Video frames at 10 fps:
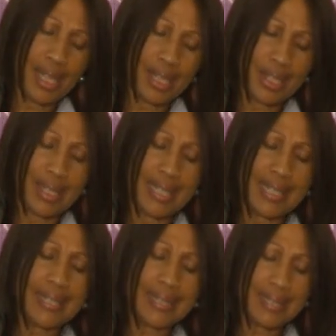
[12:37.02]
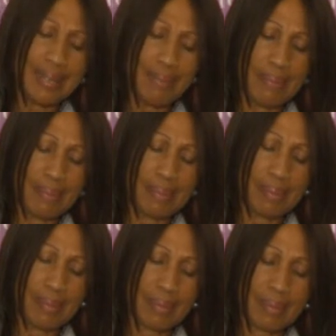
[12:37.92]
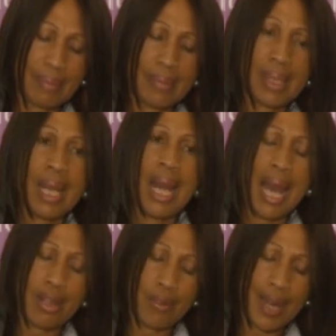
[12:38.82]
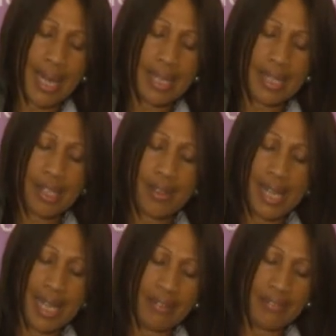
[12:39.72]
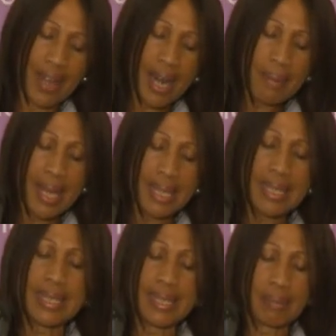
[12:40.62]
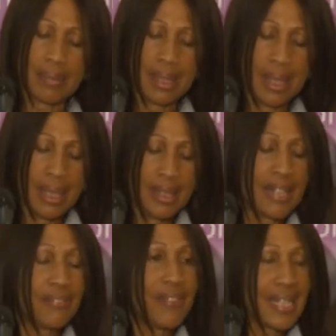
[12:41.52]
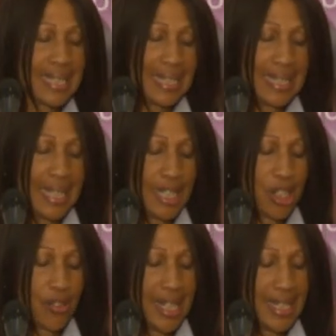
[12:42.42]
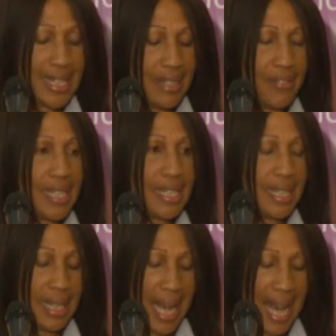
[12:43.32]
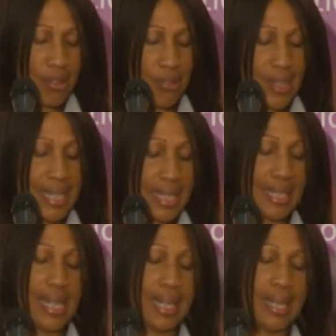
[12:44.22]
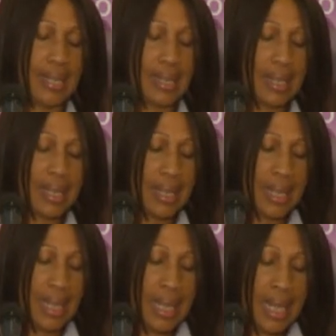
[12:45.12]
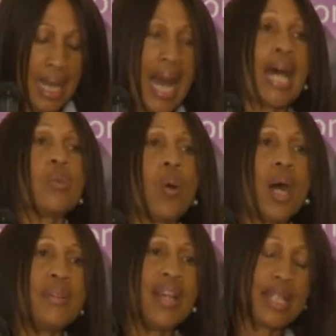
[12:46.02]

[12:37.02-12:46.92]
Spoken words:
We need an education system and regulatory environments that facilitate creativity and risk-taking,